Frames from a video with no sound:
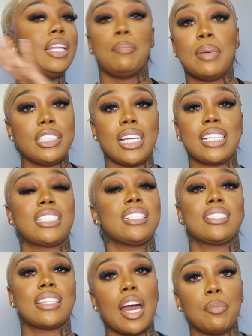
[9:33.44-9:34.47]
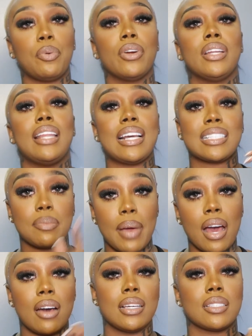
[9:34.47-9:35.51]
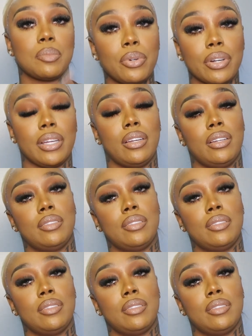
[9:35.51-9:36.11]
Lip injection is not important. That smile is important.